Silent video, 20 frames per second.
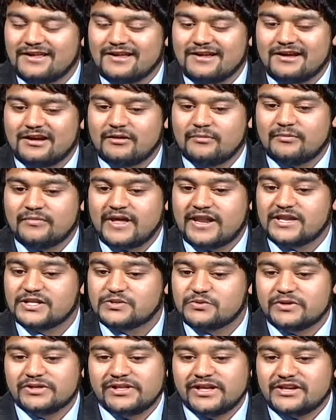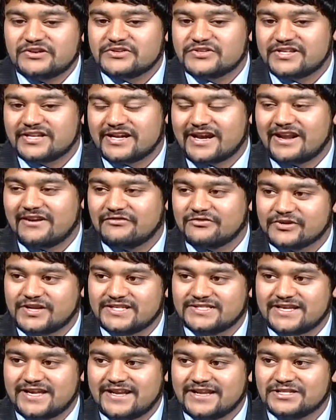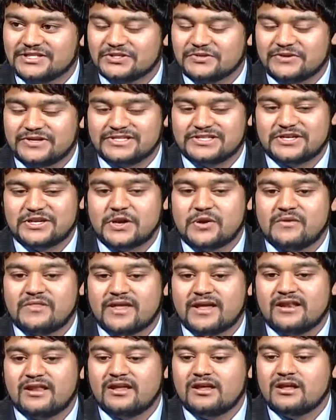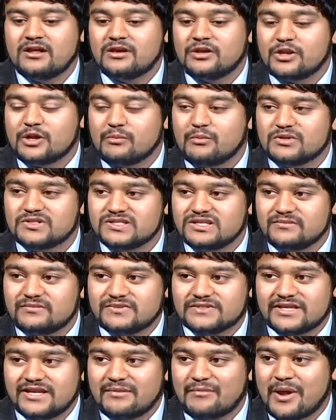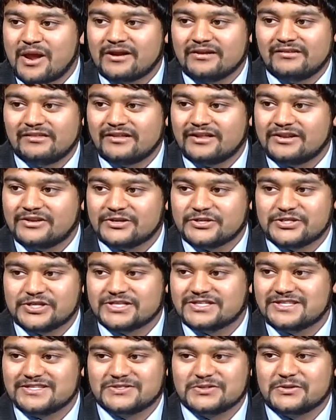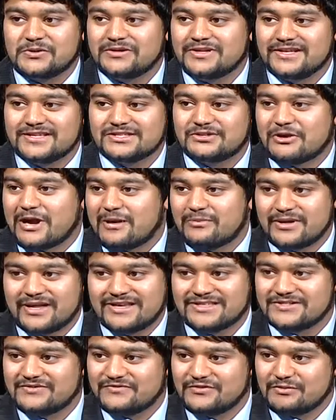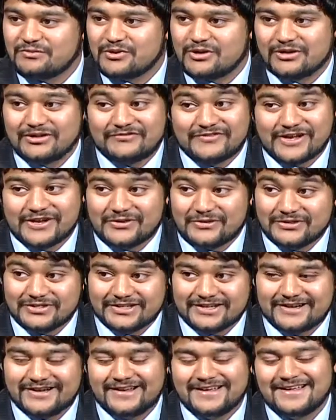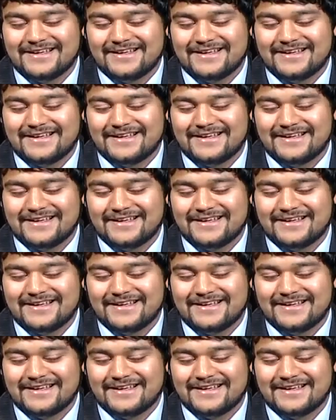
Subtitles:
And it's really interesting to kind of trace that history to know that, Muslims in Maryland are just as old as crab cakes and football, if not older.